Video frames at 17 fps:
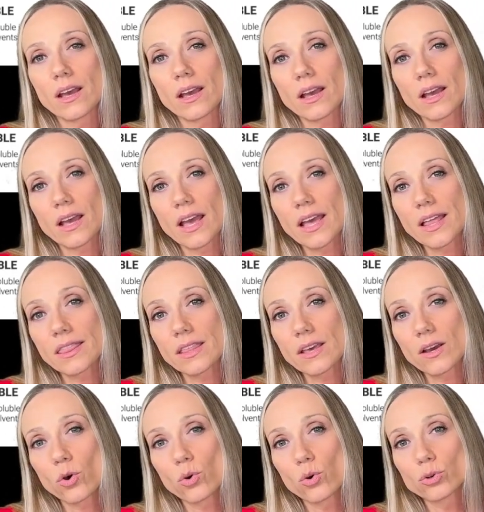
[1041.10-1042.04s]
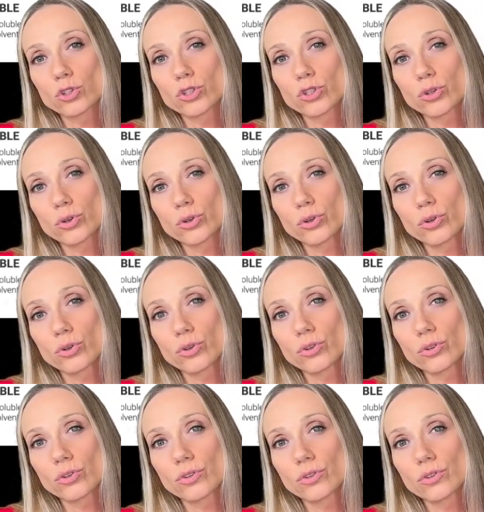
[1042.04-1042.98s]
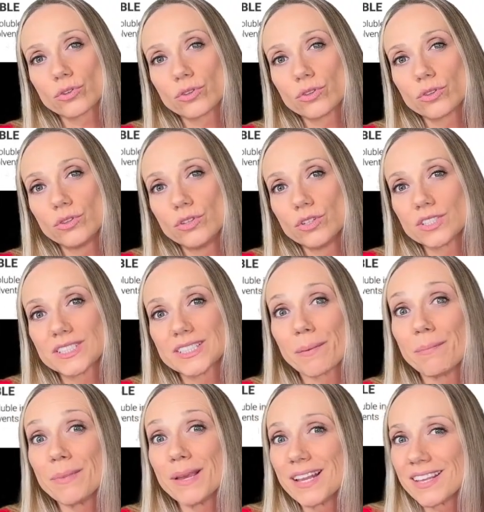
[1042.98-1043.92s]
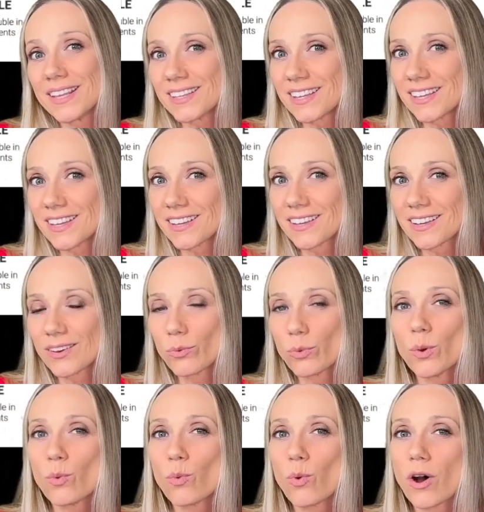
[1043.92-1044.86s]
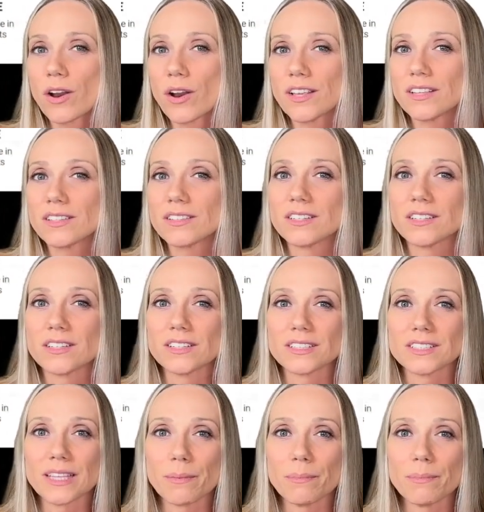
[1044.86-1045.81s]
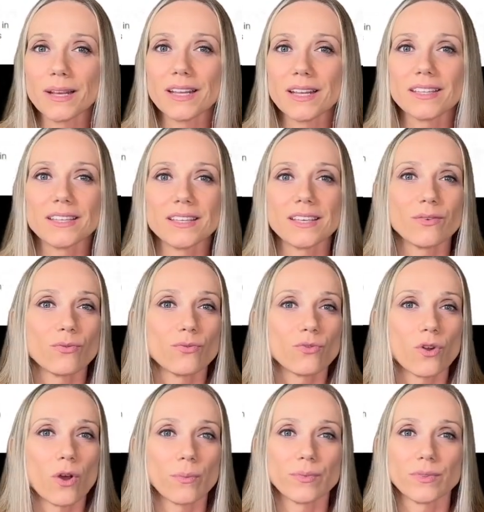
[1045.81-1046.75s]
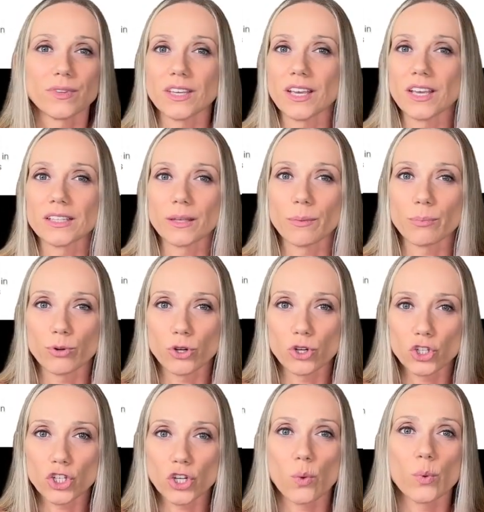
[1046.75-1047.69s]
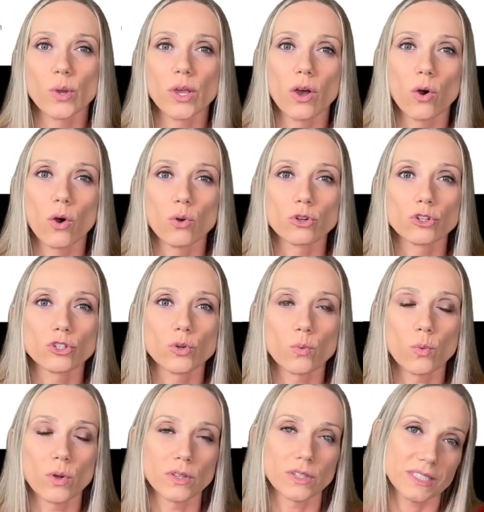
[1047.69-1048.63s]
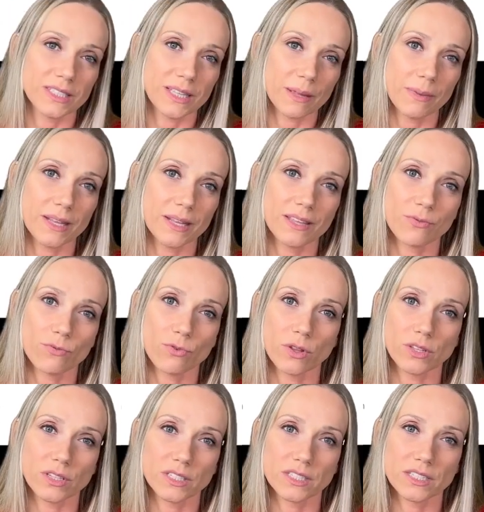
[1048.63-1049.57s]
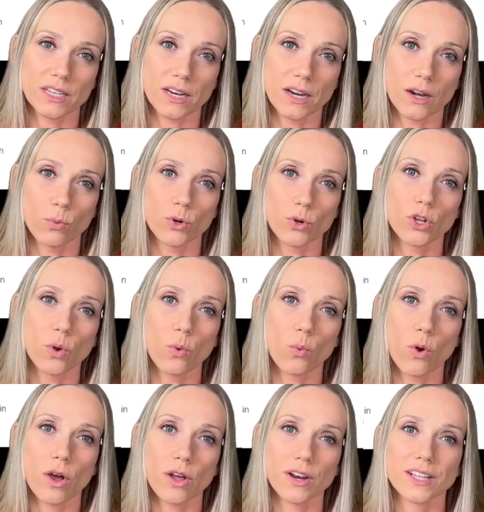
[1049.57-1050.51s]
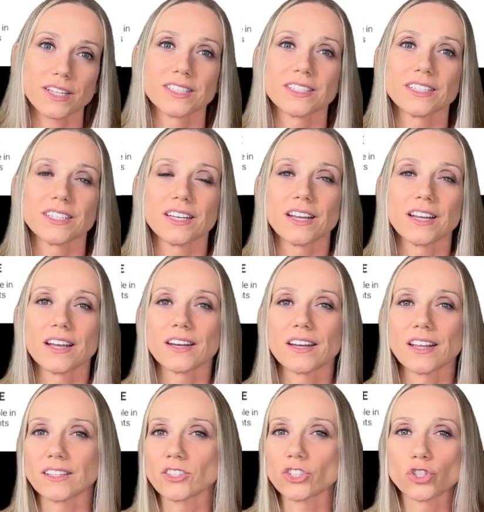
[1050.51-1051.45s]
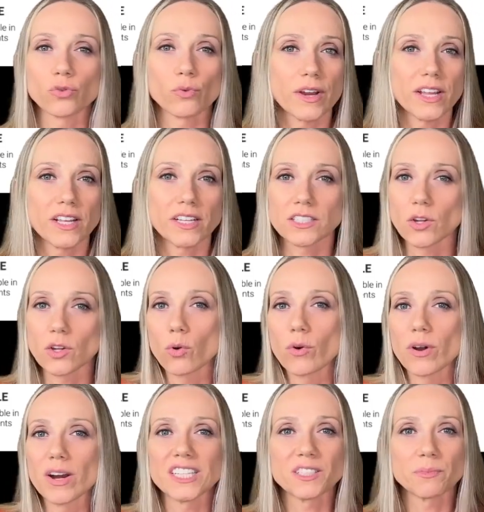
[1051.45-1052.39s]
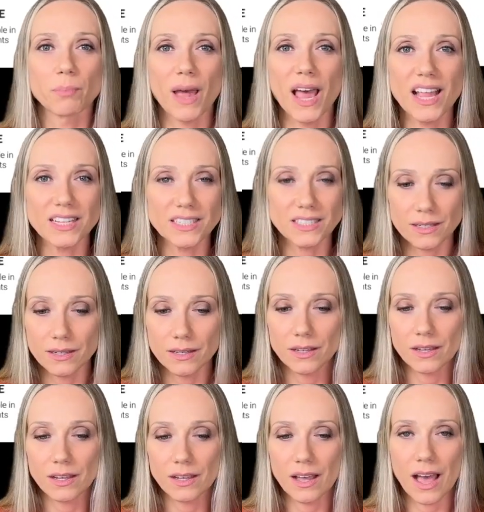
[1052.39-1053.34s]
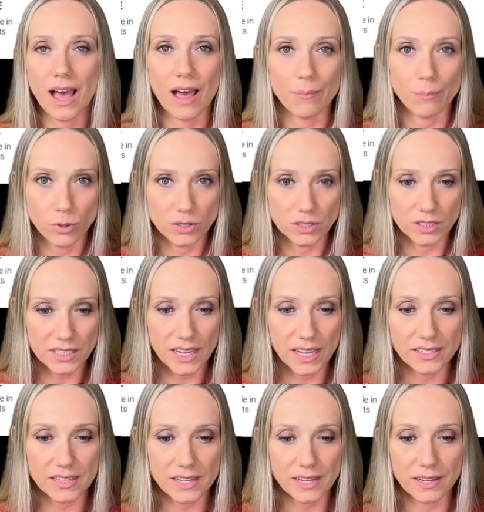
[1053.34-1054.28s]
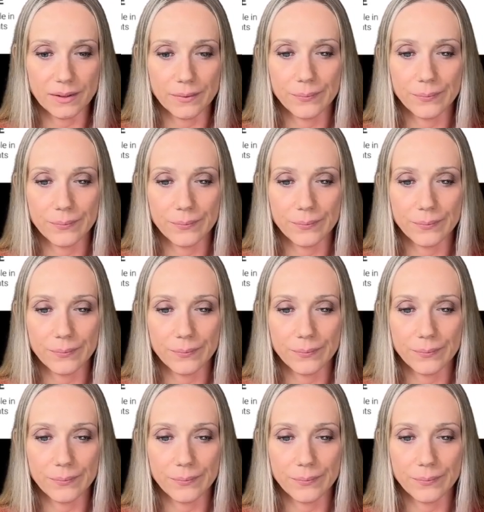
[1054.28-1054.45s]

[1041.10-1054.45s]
And also the stability. We wanted the stability from the gutta-percha, we also want the stability from the sealer. We don't want a sealer that shrinks or expands upon setting.